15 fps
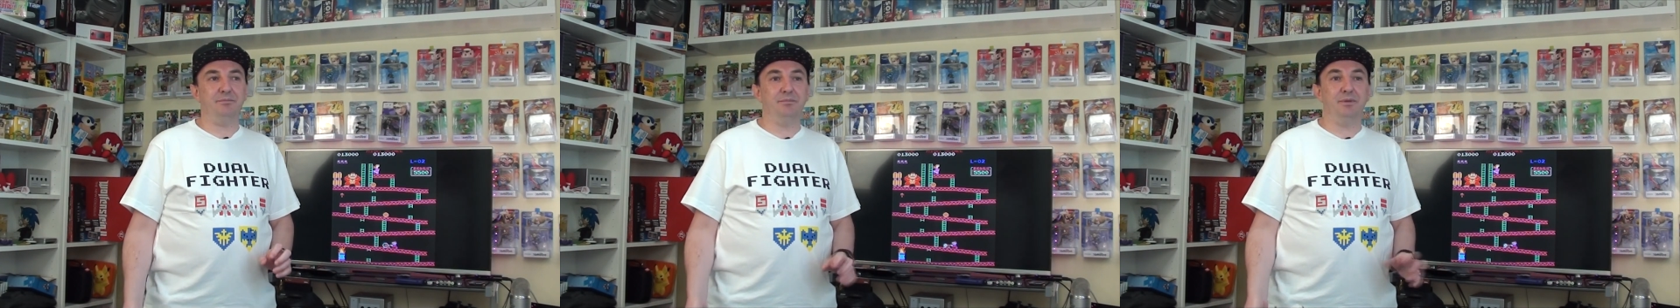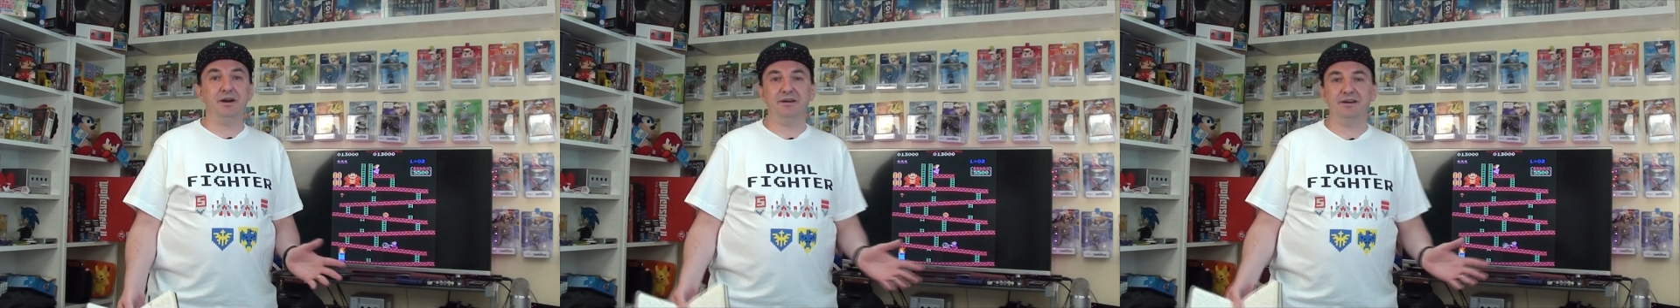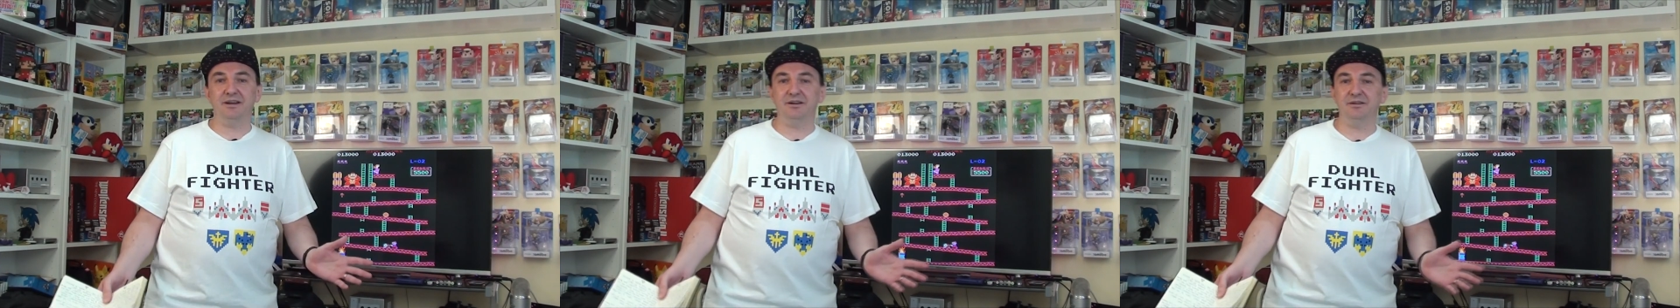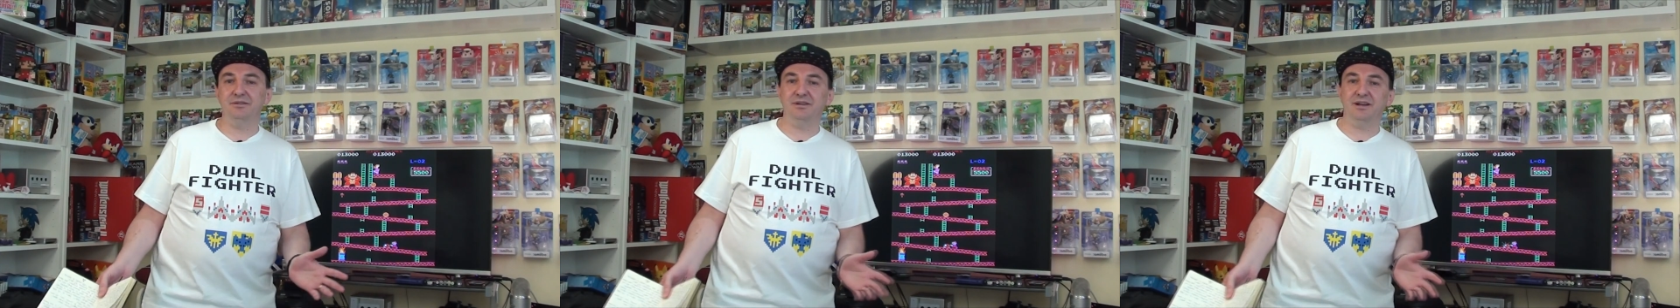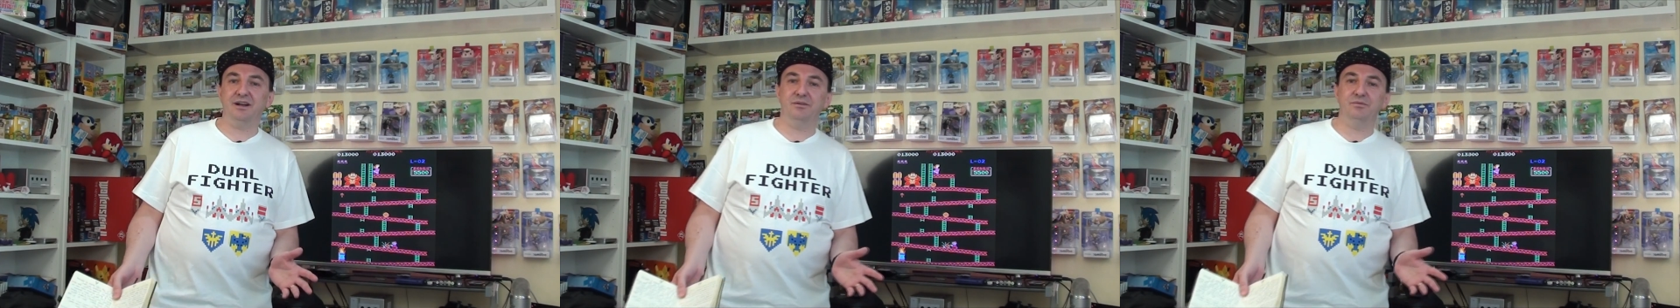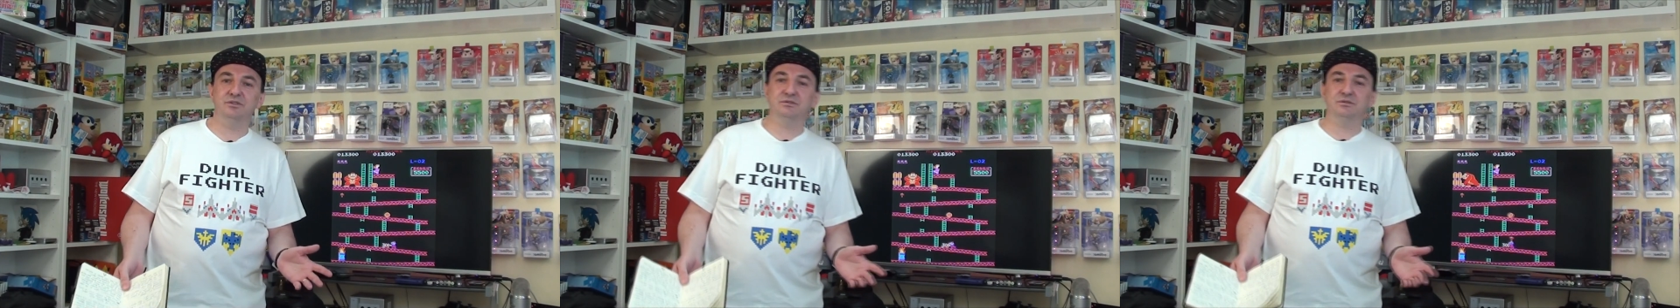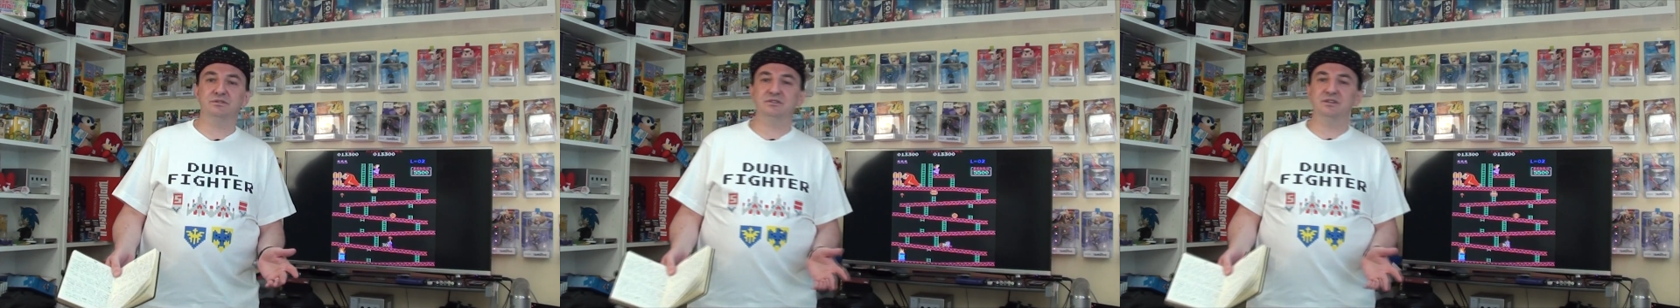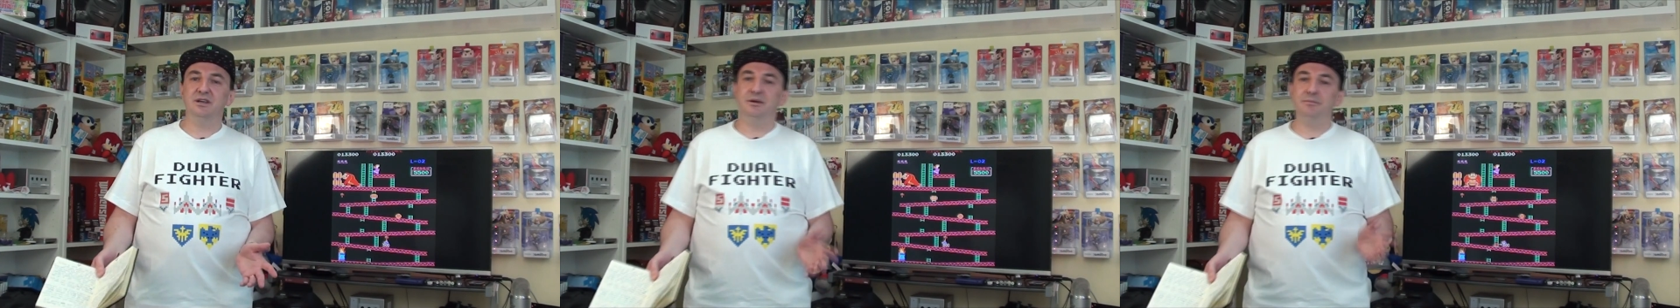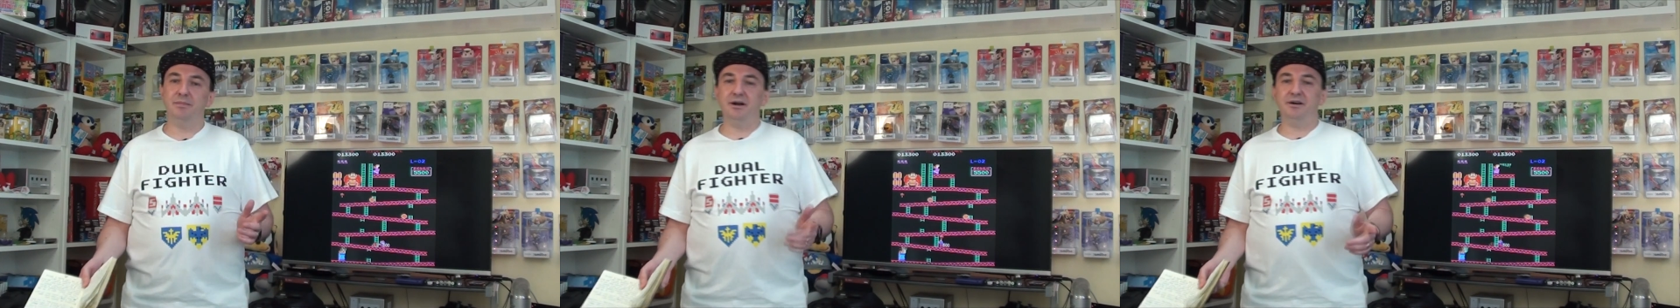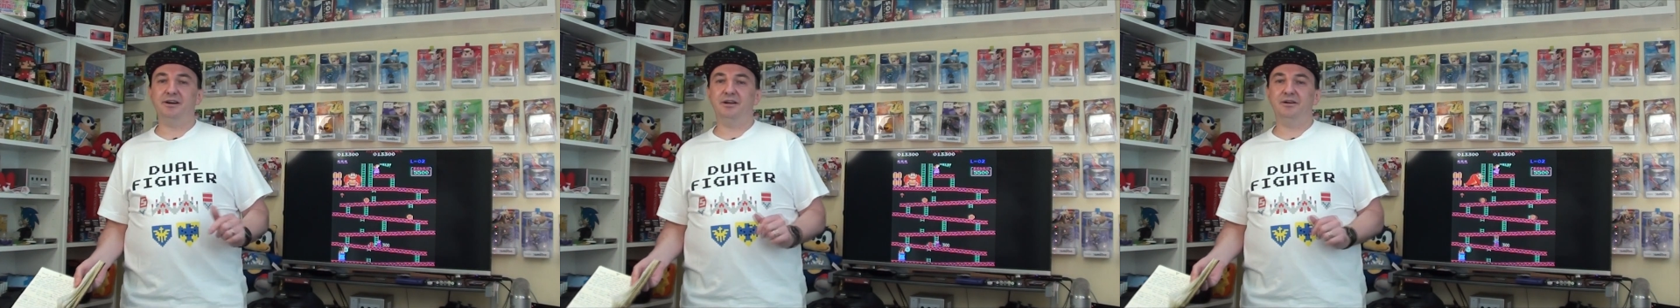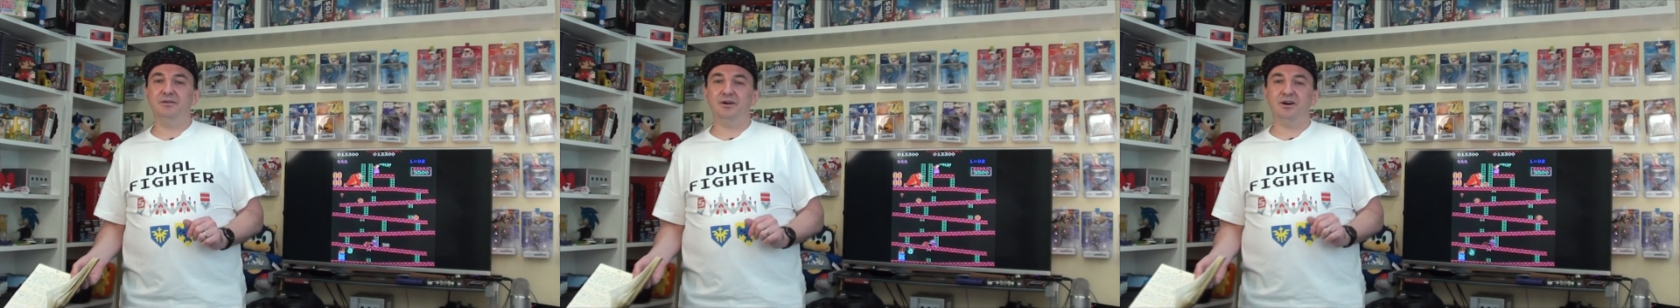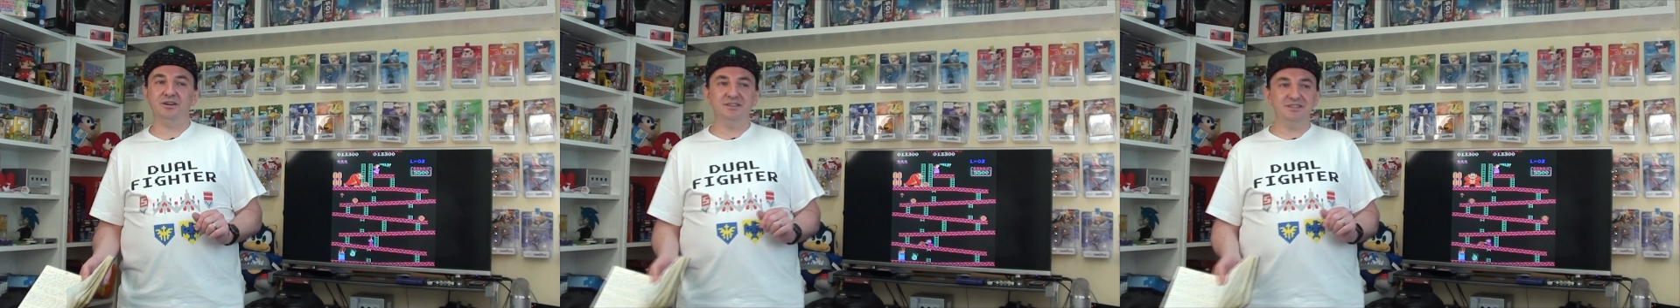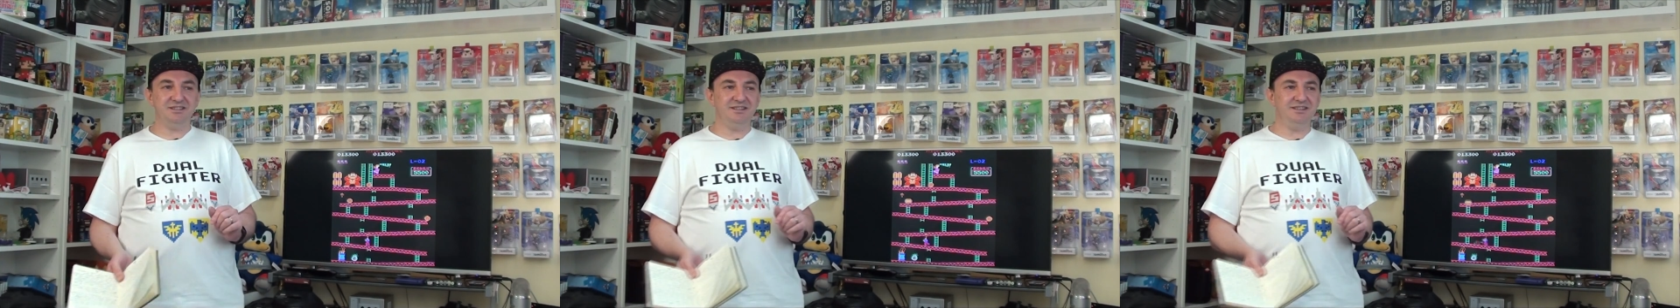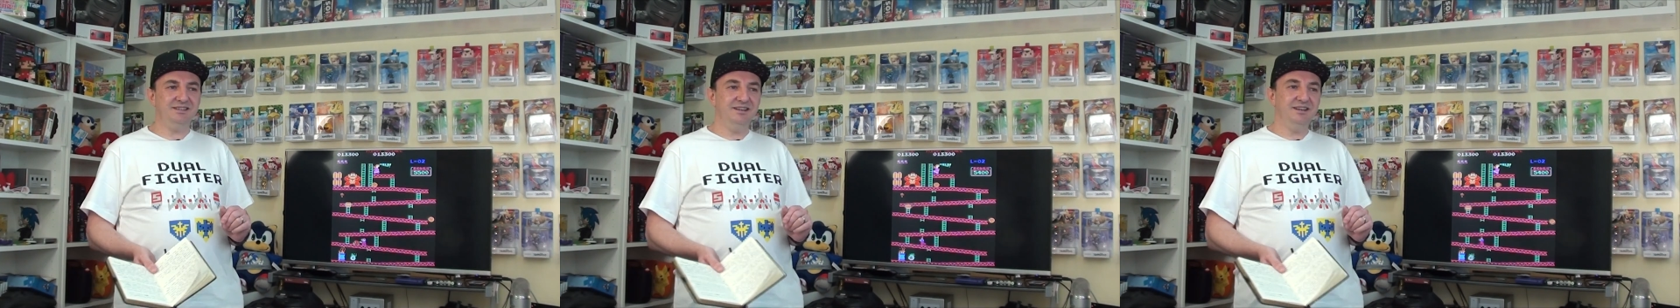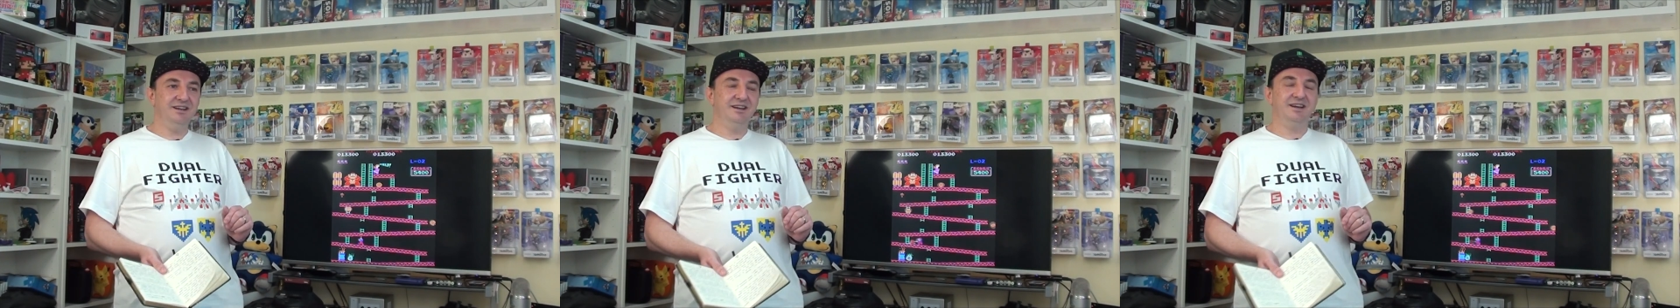Mario, which was Mario Odyssey,